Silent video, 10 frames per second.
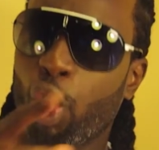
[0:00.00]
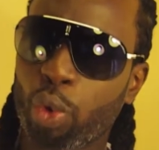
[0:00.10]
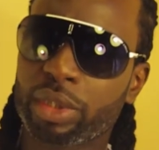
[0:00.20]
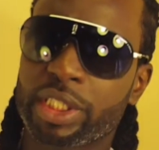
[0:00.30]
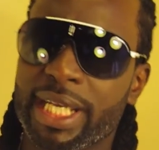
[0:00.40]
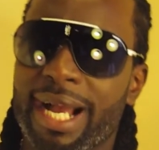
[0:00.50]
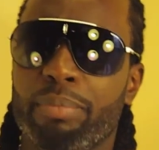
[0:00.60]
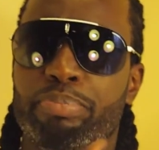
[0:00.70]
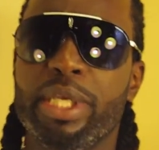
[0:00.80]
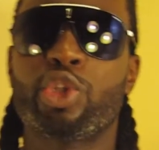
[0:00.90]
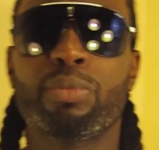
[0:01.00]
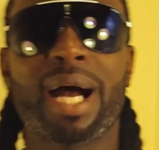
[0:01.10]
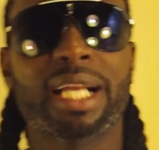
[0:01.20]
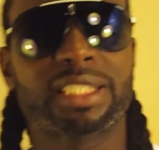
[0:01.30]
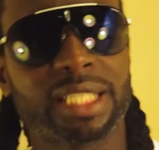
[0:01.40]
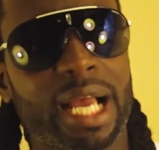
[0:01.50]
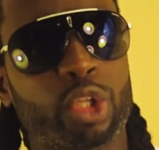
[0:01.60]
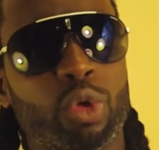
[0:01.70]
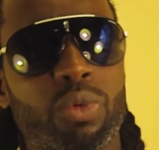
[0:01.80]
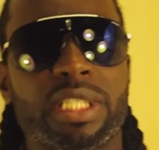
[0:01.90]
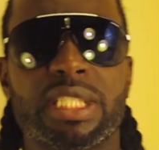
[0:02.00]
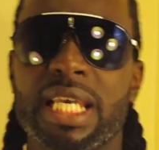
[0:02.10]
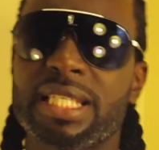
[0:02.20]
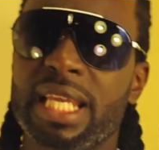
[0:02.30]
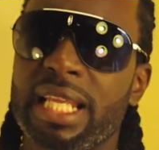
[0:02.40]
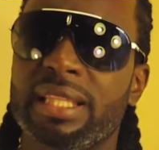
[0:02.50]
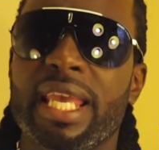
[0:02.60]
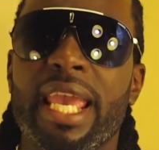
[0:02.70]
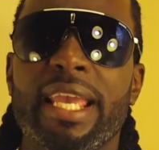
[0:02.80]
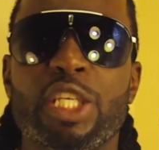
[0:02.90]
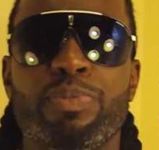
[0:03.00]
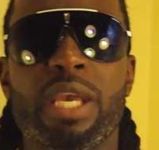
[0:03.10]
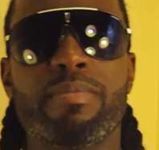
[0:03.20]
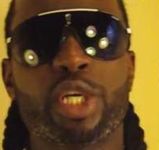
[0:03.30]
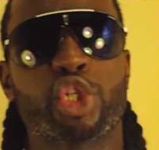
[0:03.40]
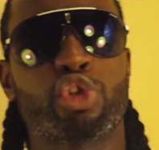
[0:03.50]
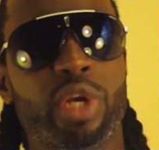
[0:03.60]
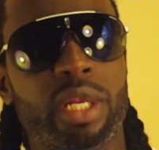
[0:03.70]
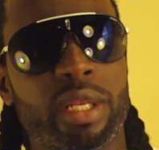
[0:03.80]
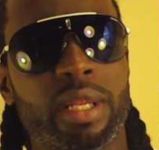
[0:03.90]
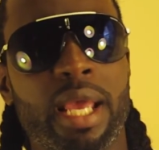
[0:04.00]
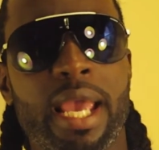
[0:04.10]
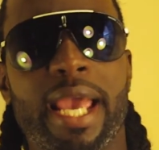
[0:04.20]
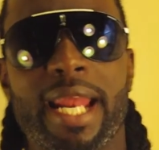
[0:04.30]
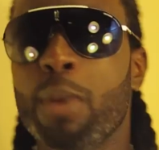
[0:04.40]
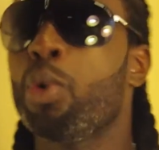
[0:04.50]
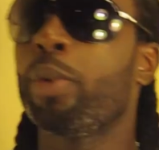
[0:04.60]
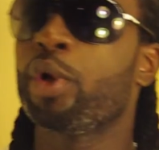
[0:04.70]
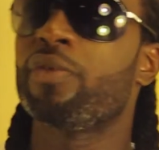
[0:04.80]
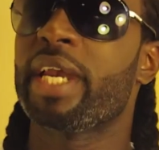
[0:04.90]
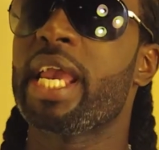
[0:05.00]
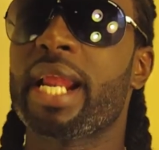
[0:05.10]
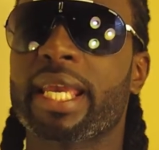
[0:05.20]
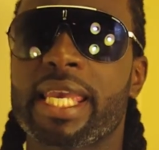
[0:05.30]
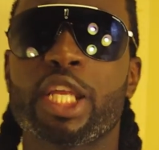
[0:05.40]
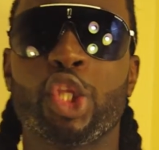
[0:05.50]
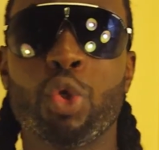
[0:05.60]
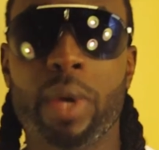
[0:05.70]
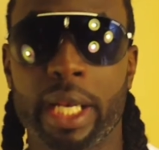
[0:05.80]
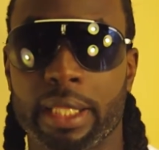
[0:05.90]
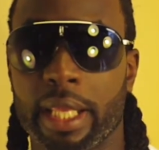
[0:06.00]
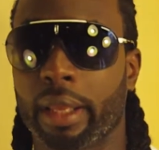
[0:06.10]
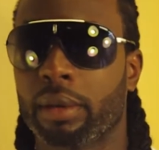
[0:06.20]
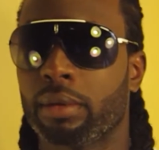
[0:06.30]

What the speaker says: older child beats on my child, no one says anything, he's being mistreated, and I'm all the way over here and I can't do anything.